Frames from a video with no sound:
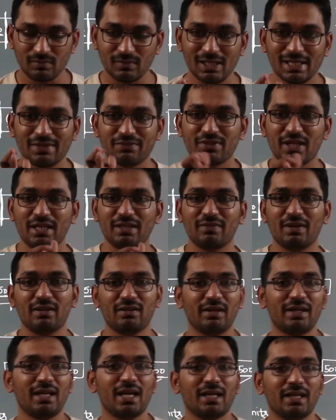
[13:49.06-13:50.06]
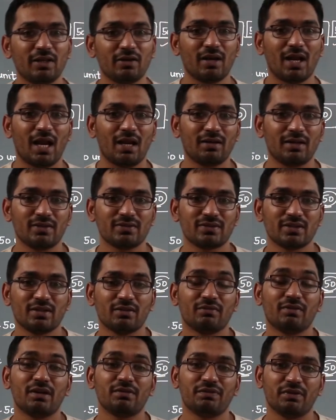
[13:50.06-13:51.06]
if the inventory at your hand is
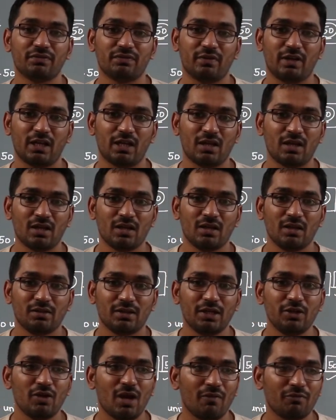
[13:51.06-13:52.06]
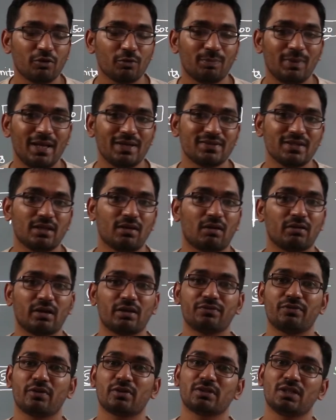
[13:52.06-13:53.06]
150, then you have to place an order
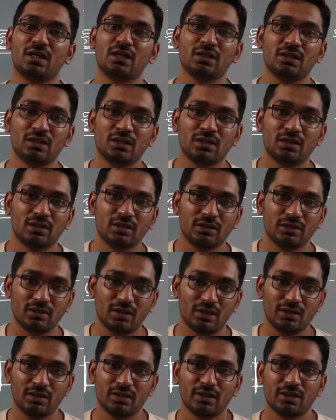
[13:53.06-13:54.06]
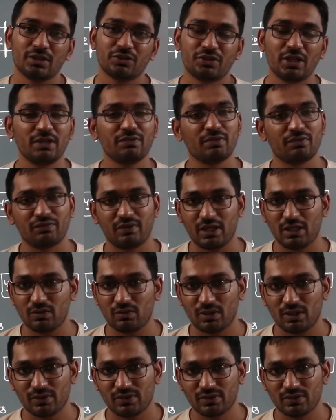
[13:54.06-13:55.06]
for your 350
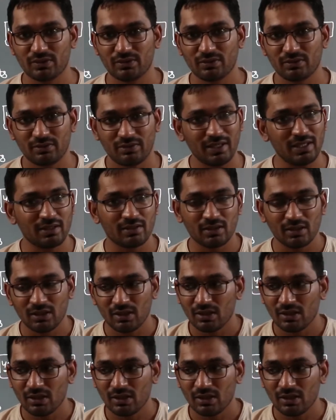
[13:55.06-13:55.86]
units, right?